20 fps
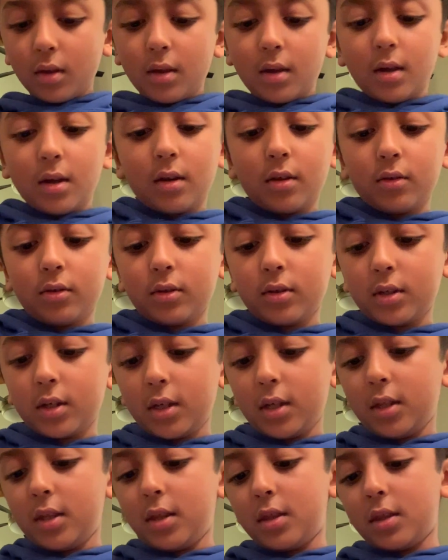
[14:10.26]
And you'll
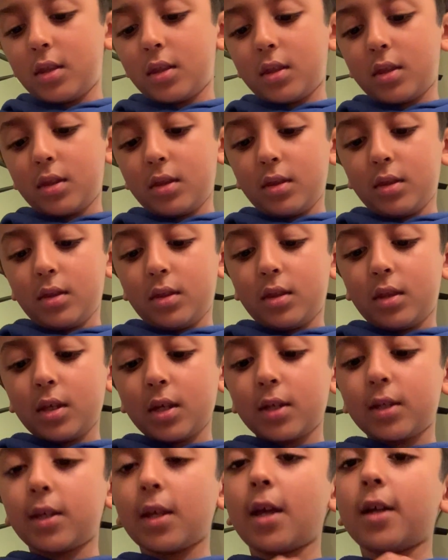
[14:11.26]
see
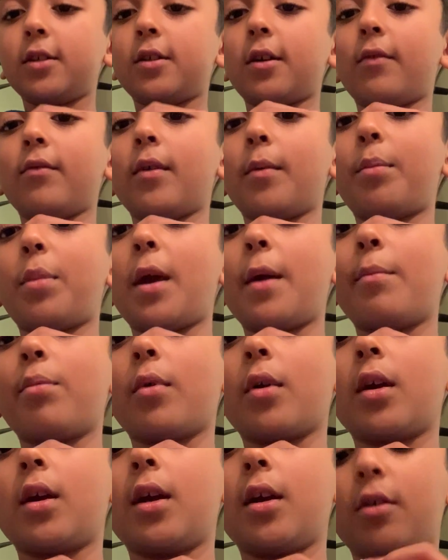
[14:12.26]
this edge of the
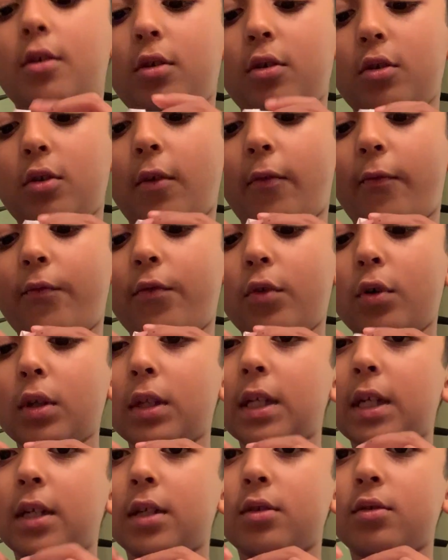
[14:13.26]
paper here. You're going to fold
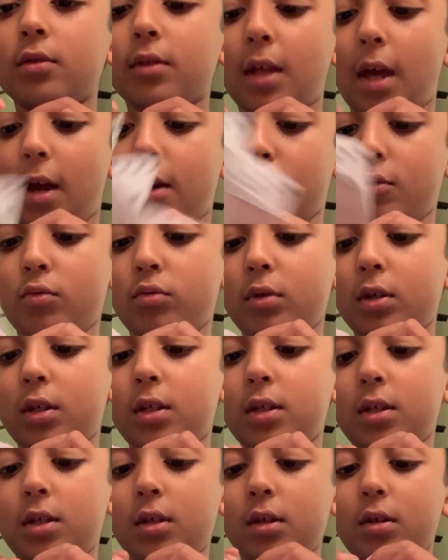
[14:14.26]
into that
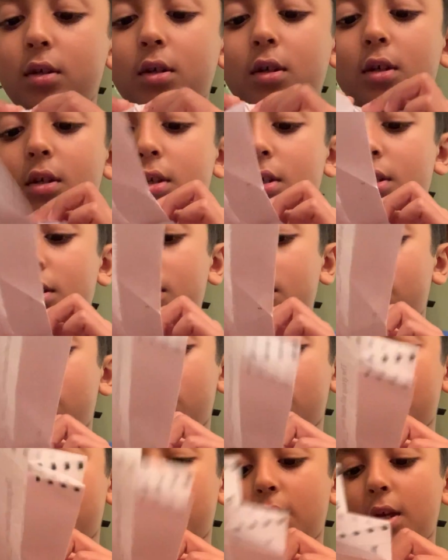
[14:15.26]
crease. And
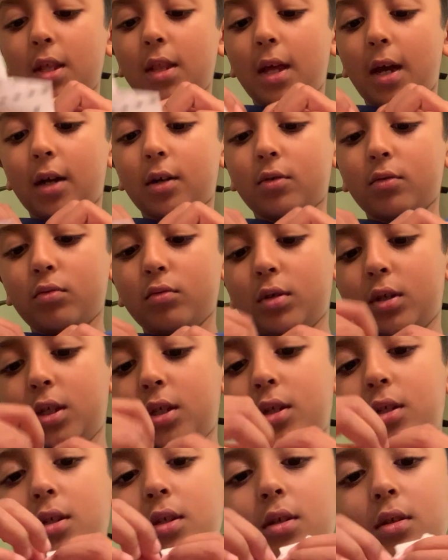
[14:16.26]
when you made that
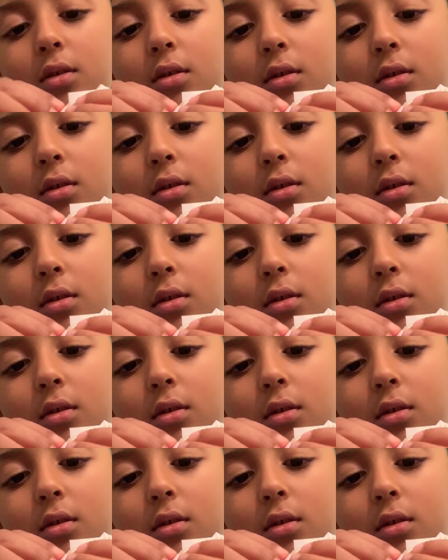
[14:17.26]
crease,